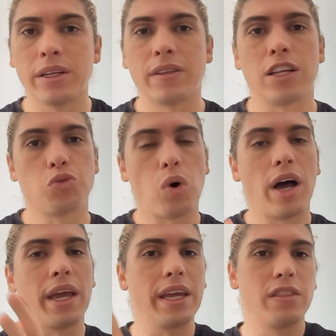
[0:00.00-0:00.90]
That's
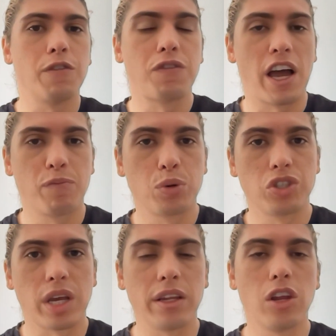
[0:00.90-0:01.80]
why in the
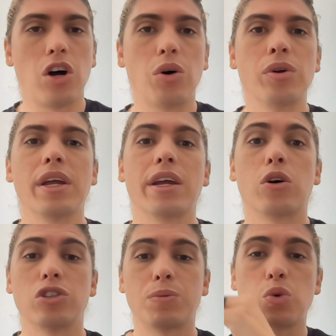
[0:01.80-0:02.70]
5% loan, it
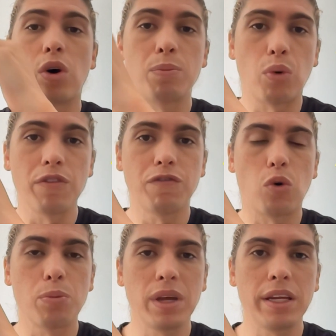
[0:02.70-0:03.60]
goes up to
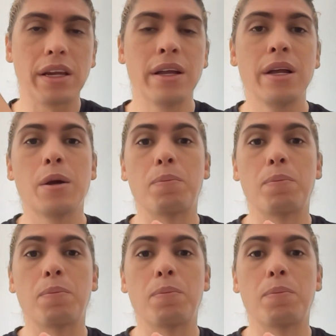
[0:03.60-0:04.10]
1.4 million.